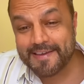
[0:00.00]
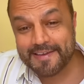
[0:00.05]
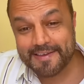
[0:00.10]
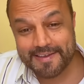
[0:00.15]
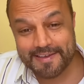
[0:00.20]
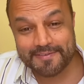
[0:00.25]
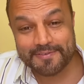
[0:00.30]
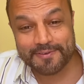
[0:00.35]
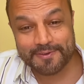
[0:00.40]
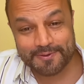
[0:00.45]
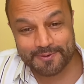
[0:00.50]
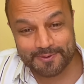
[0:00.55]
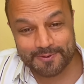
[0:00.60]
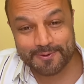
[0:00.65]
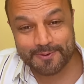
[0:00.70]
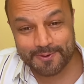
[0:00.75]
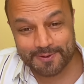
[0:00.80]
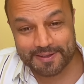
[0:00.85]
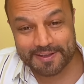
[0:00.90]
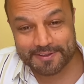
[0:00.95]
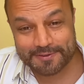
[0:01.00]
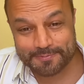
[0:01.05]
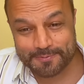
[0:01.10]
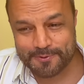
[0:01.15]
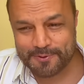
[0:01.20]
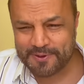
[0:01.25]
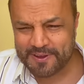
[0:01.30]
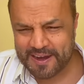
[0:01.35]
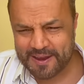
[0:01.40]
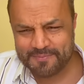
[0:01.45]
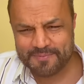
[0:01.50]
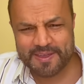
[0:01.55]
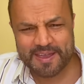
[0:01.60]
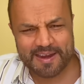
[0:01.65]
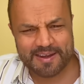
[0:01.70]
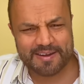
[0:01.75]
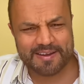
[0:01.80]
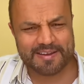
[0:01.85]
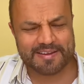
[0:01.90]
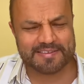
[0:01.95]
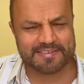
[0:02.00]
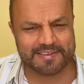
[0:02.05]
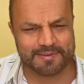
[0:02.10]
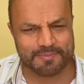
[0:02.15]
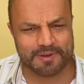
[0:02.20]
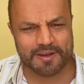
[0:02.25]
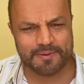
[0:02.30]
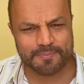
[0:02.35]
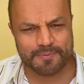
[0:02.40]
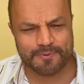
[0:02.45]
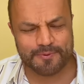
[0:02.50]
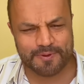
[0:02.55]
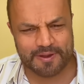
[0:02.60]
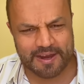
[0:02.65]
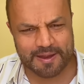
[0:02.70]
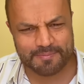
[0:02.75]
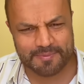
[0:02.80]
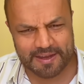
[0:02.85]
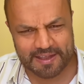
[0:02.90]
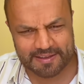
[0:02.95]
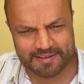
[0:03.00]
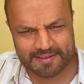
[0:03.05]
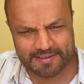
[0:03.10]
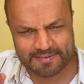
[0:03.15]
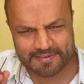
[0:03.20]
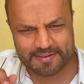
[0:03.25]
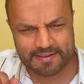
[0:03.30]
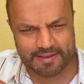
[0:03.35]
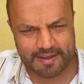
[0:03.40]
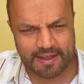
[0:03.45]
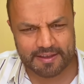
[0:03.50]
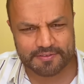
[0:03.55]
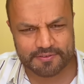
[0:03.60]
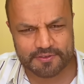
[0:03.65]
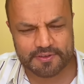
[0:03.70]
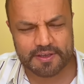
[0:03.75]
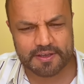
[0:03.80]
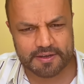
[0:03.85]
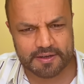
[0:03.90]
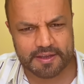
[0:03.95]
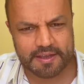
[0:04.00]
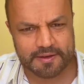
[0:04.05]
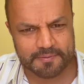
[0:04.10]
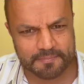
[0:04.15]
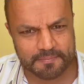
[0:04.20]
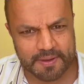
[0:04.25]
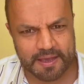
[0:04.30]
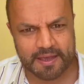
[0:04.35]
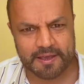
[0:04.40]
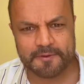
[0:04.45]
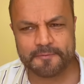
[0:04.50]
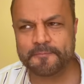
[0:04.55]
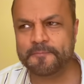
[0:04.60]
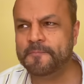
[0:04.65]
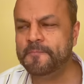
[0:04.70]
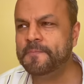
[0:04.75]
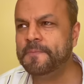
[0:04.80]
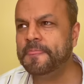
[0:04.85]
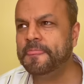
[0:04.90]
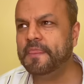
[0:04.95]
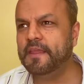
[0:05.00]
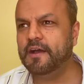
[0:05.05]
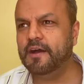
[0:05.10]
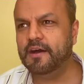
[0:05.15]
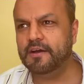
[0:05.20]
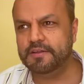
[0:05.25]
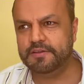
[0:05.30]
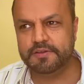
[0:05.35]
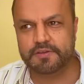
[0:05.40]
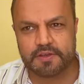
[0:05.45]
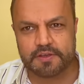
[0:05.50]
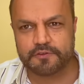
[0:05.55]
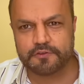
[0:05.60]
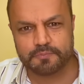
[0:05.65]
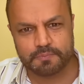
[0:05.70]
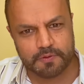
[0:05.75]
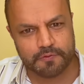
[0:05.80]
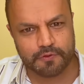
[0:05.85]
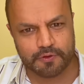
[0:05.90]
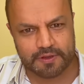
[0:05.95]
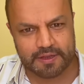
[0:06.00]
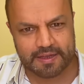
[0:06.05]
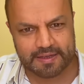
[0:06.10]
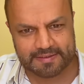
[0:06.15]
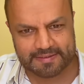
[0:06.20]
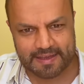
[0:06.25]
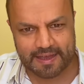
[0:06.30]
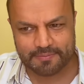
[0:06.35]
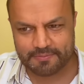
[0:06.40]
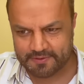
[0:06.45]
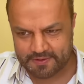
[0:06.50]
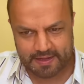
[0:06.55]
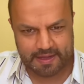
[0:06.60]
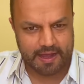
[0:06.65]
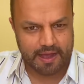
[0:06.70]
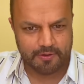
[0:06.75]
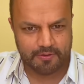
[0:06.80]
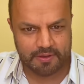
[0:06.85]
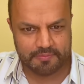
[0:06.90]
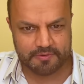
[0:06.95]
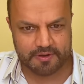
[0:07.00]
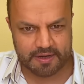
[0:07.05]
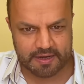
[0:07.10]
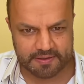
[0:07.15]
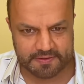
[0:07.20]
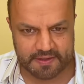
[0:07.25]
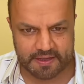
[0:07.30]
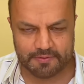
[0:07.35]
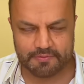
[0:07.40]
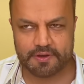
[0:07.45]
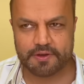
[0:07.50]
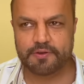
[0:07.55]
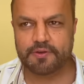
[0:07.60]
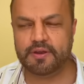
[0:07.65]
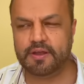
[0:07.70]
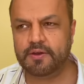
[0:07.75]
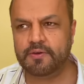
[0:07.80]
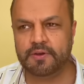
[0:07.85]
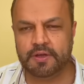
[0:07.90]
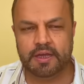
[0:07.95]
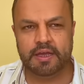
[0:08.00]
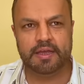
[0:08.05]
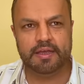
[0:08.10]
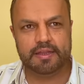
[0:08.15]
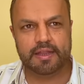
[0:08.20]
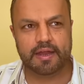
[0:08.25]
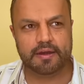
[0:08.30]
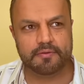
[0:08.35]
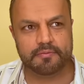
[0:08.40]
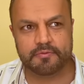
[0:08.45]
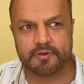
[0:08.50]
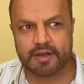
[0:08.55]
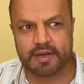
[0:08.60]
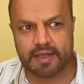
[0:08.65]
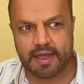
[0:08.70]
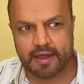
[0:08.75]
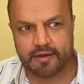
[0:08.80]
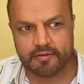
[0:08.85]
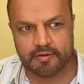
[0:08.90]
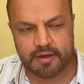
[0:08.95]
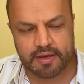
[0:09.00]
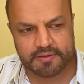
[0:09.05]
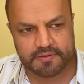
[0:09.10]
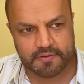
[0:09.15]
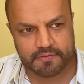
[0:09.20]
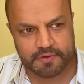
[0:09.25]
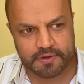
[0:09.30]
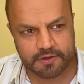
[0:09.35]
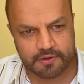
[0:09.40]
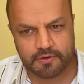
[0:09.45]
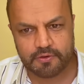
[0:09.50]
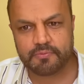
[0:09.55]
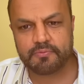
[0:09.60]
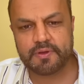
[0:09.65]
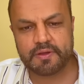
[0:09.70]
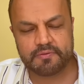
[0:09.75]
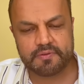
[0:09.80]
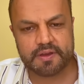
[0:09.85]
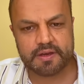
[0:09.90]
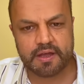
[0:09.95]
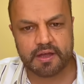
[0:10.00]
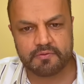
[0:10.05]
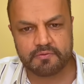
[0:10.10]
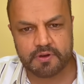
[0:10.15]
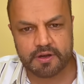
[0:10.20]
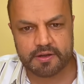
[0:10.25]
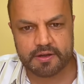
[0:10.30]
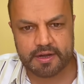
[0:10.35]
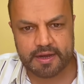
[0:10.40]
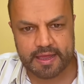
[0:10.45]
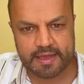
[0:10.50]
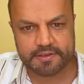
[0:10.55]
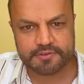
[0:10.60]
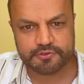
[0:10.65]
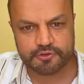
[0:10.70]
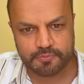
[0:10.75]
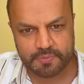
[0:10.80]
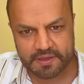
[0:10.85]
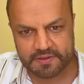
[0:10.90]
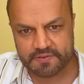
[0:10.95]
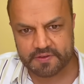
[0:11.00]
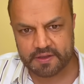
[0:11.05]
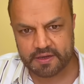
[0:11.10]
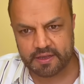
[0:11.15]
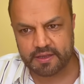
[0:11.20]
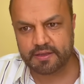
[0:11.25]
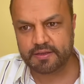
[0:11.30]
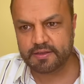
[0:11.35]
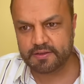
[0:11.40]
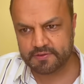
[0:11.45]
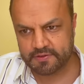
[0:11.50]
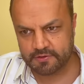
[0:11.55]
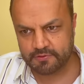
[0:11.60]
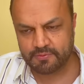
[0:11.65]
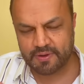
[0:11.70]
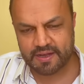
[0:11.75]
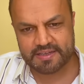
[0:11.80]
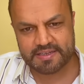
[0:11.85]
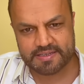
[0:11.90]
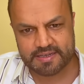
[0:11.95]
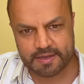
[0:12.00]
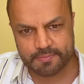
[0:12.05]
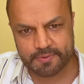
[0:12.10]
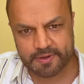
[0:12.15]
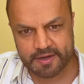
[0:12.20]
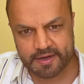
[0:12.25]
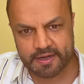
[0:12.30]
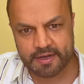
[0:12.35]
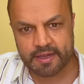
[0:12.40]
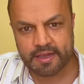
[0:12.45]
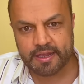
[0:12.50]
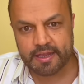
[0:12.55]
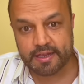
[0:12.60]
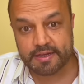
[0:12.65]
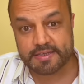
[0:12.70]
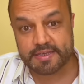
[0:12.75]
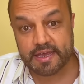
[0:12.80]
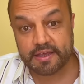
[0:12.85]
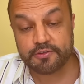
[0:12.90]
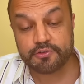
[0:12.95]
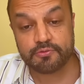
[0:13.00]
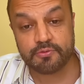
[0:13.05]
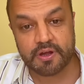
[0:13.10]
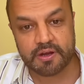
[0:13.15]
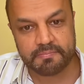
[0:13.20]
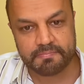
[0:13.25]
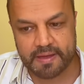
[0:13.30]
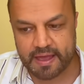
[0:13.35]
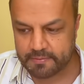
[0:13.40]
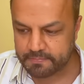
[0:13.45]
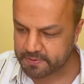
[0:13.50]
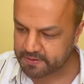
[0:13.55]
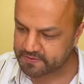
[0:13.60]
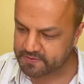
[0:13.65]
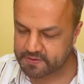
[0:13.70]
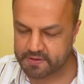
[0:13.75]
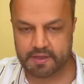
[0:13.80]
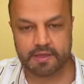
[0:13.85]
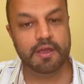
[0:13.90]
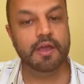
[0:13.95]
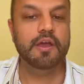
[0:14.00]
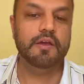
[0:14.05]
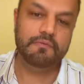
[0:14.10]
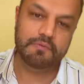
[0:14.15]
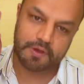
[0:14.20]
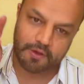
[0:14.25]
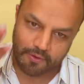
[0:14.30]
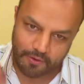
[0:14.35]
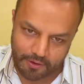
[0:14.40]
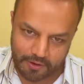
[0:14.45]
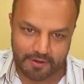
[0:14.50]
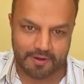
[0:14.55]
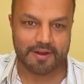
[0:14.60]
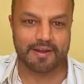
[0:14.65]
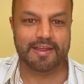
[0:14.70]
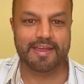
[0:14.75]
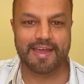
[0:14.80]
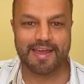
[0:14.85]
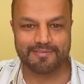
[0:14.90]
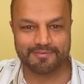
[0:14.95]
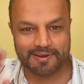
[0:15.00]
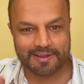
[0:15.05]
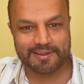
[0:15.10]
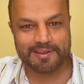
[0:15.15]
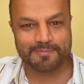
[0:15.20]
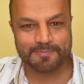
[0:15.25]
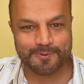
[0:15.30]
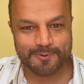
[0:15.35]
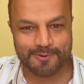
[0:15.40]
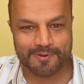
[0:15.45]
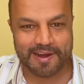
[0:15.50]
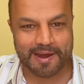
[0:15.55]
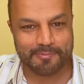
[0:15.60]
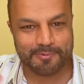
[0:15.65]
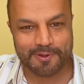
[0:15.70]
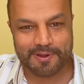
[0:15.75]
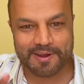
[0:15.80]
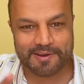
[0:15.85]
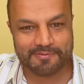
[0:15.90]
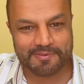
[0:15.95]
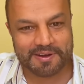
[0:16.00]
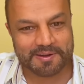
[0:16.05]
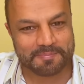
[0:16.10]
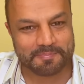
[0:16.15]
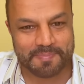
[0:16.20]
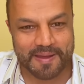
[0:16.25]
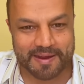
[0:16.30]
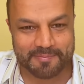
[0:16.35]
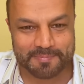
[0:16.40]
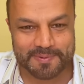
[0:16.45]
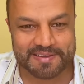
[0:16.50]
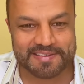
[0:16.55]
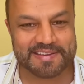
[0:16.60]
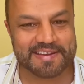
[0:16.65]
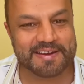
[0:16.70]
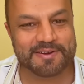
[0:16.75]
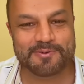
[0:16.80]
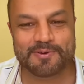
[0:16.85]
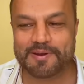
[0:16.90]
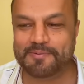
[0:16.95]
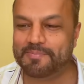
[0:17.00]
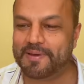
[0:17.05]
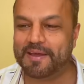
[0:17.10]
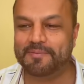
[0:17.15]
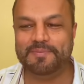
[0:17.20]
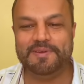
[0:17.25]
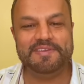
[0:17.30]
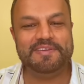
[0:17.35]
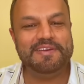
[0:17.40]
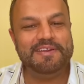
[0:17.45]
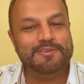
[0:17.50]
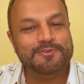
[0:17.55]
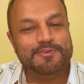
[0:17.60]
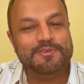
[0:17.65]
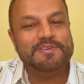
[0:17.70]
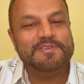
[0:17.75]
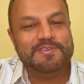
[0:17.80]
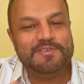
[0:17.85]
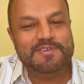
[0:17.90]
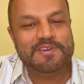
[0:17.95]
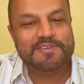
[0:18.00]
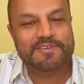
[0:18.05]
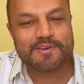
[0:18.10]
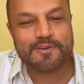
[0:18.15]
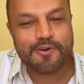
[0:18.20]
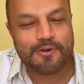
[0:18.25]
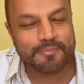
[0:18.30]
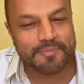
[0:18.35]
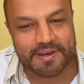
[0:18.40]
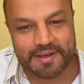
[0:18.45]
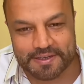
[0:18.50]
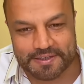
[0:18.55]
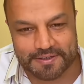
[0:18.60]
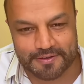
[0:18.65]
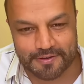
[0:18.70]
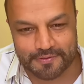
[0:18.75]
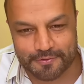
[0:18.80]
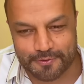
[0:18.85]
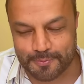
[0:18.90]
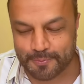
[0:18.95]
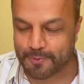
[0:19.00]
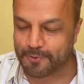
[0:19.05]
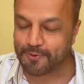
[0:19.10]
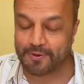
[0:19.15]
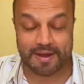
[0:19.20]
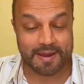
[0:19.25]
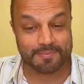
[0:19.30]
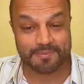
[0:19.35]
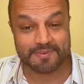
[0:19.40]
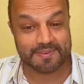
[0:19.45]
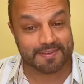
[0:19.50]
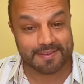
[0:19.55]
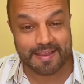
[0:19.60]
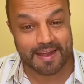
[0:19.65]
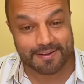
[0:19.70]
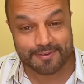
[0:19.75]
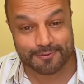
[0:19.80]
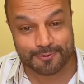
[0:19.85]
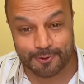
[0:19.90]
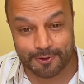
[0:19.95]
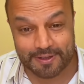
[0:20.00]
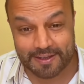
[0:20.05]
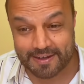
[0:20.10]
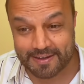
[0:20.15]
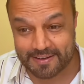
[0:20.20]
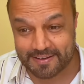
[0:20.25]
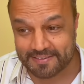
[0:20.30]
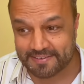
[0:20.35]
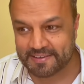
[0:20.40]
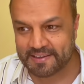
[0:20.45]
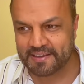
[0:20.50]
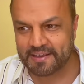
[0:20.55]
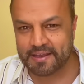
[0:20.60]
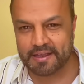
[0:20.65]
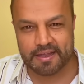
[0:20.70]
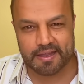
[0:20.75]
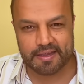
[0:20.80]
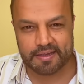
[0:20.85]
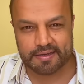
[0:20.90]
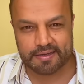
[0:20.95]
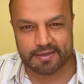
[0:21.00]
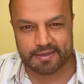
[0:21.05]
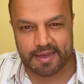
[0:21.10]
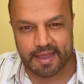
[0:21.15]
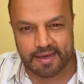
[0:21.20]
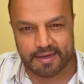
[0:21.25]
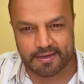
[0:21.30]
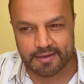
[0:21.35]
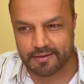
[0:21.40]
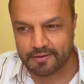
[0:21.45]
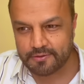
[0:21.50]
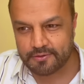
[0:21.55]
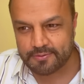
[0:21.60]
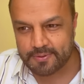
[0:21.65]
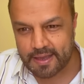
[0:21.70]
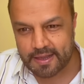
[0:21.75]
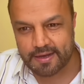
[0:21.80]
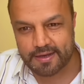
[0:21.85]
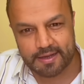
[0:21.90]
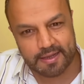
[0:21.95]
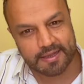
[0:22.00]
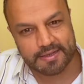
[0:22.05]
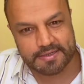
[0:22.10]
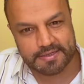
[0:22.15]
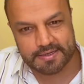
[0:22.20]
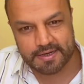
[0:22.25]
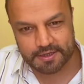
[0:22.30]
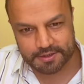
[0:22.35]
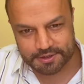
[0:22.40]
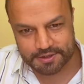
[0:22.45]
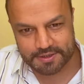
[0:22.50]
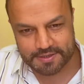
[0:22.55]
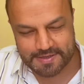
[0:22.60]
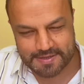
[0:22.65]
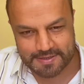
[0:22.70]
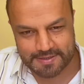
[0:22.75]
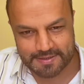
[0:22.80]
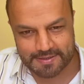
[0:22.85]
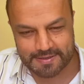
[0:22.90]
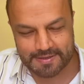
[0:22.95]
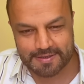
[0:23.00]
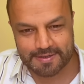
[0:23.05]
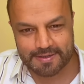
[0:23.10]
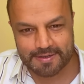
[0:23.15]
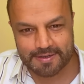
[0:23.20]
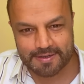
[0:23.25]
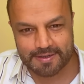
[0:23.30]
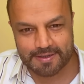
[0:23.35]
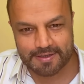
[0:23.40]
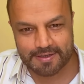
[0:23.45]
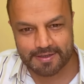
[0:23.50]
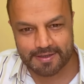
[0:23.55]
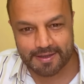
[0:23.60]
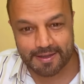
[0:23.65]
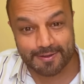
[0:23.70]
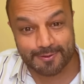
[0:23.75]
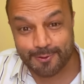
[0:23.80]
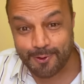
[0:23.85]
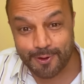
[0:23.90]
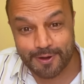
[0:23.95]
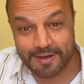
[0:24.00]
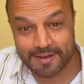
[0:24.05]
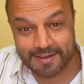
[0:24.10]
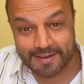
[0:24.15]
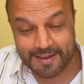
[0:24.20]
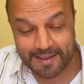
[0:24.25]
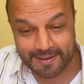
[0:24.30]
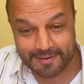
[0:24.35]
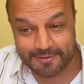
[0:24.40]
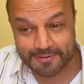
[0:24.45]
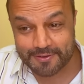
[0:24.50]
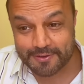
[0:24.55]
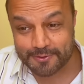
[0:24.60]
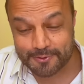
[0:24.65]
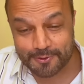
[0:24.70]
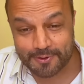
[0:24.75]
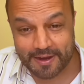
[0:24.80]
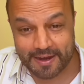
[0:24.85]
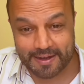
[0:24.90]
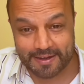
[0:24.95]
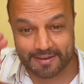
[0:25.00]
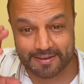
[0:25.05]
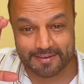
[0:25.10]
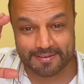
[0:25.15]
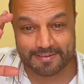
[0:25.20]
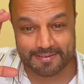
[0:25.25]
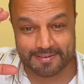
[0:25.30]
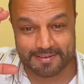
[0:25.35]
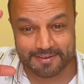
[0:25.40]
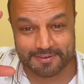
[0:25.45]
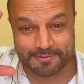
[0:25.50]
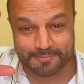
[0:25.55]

If you know this program, we had done a similar program like this last year in May. Just before the exams, like how I'm releasing a video now, that really I'd release a video where we converted hex to BCD. This is one step ahead. It's hex to unpack BCD. We already have done the program to convert pack BCD to unpack BCD. So this is just a combination of 2 programs. That's all that it is. 10, 12 instructions is all it takes to write this